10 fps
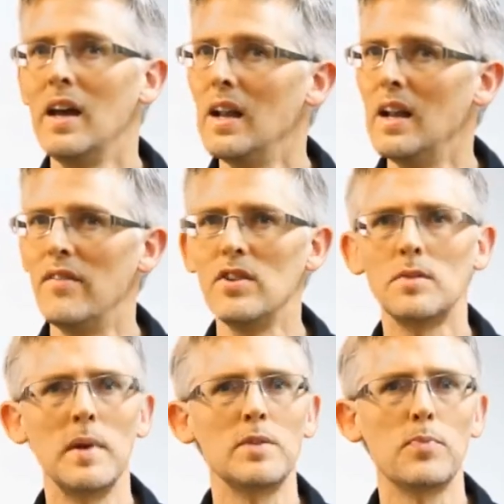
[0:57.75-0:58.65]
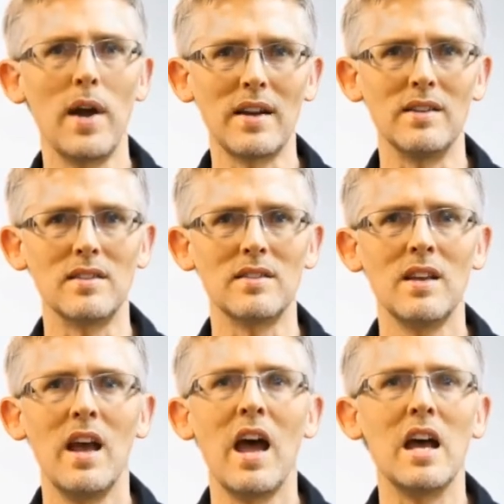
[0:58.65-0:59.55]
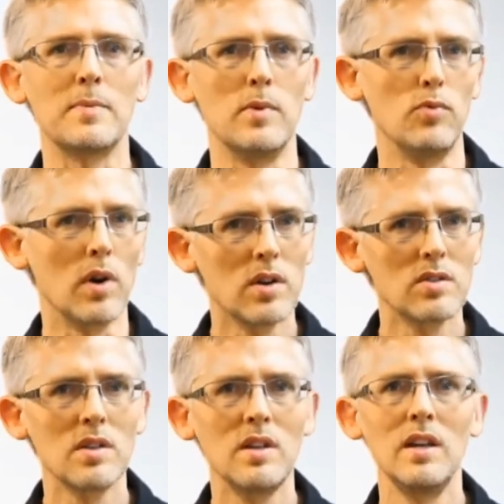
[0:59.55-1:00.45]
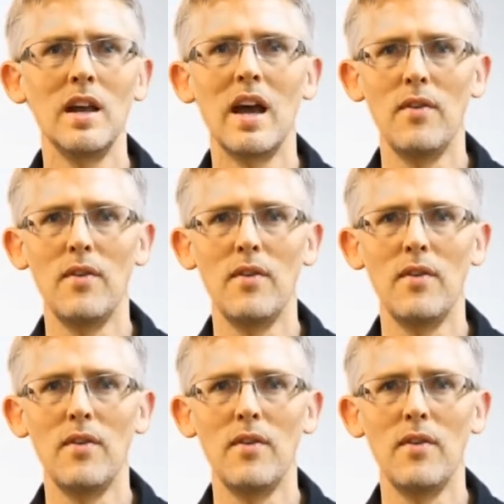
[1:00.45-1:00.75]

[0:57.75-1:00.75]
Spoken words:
An evidence-based practice has been rigorously